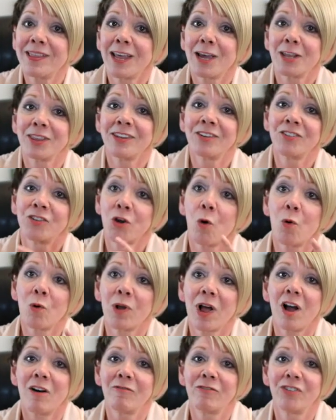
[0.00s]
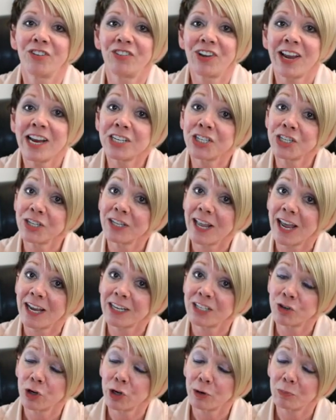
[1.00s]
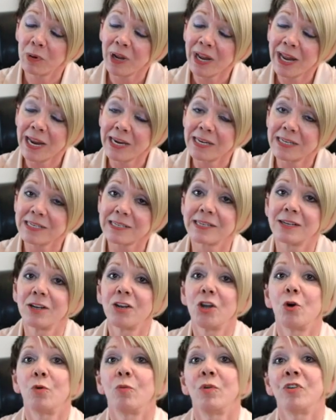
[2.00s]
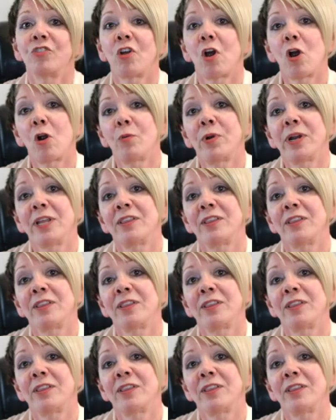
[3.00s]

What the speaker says: that this whole conversation that took place was already,